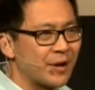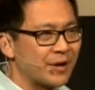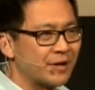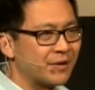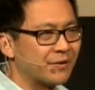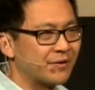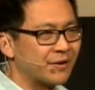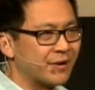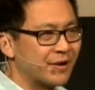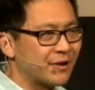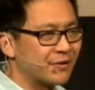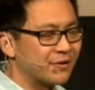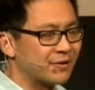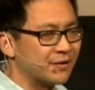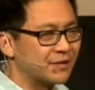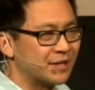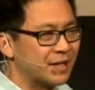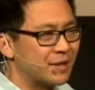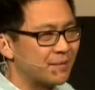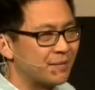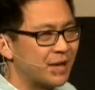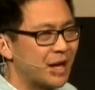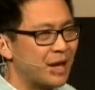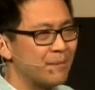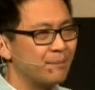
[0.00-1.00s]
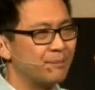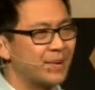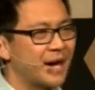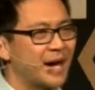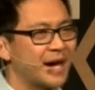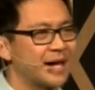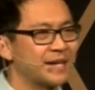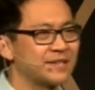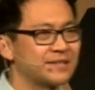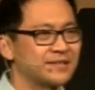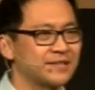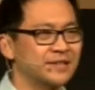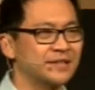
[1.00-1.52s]
and on
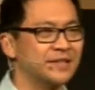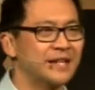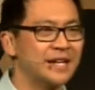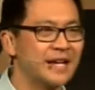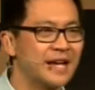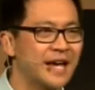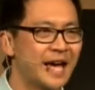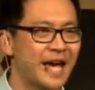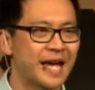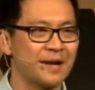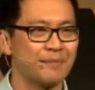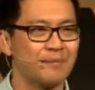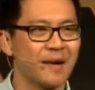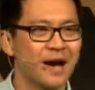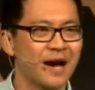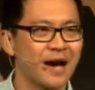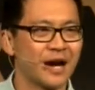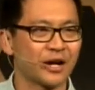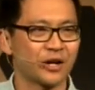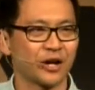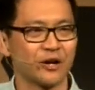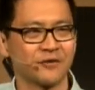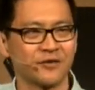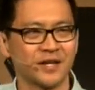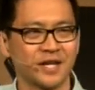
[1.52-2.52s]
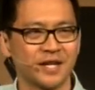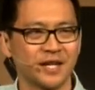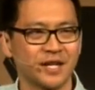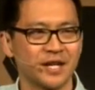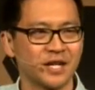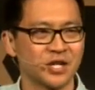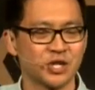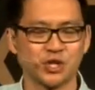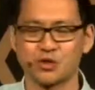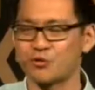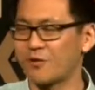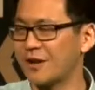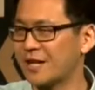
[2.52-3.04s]
bass and Mark over here
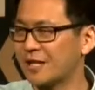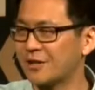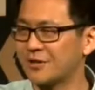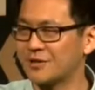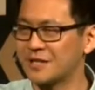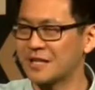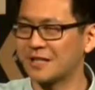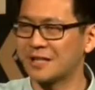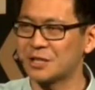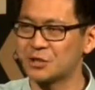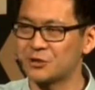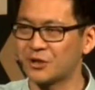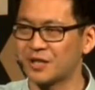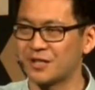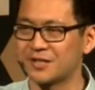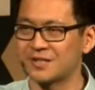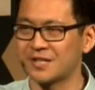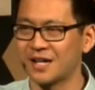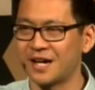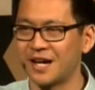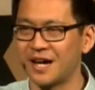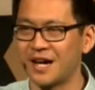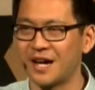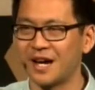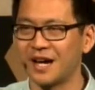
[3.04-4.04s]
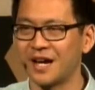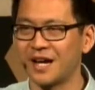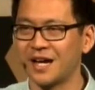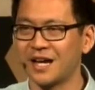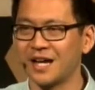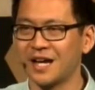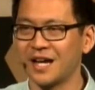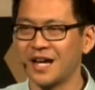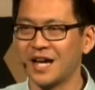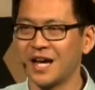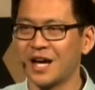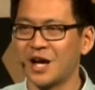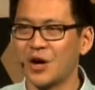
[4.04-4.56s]
shredding on the electric guitar,
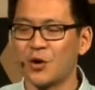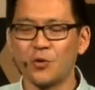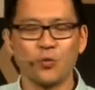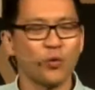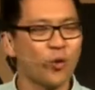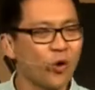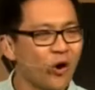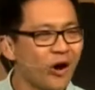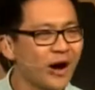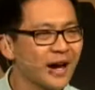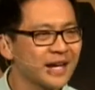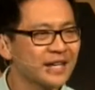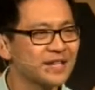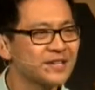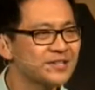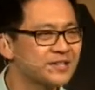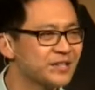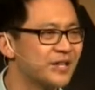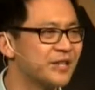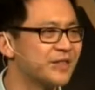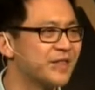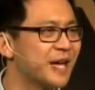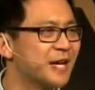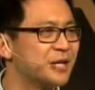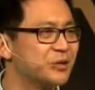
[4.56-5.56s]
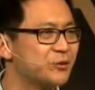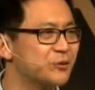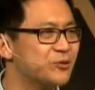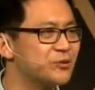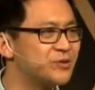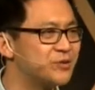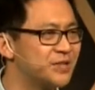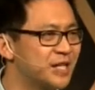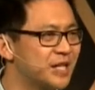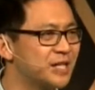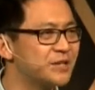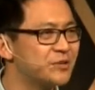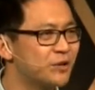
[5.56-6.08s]
why is it that you
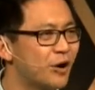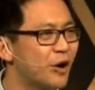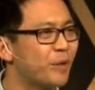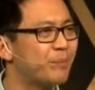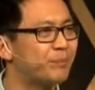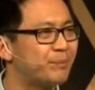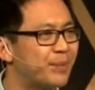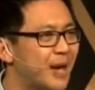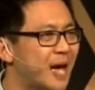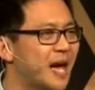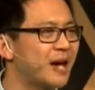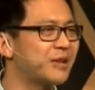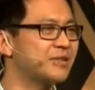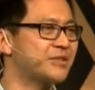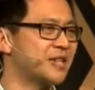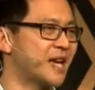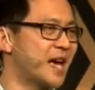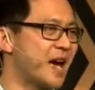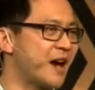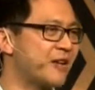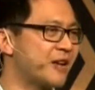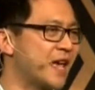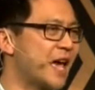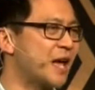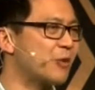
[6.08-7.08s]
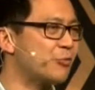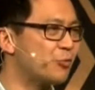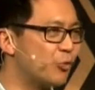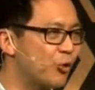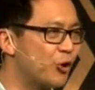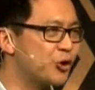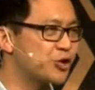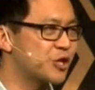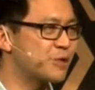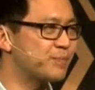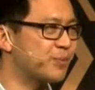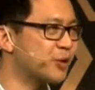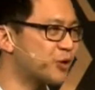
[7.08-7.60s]
did not bow down and
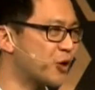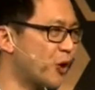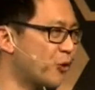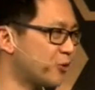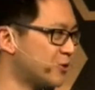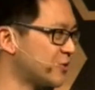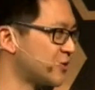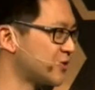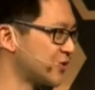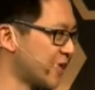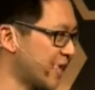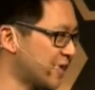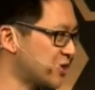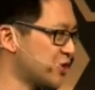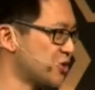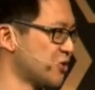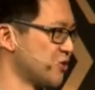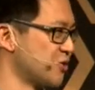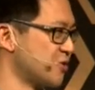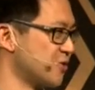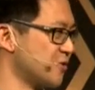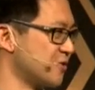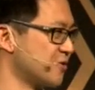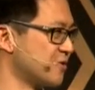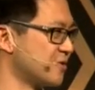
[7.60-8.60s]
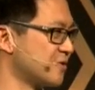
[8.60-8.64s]
worship a golden statue?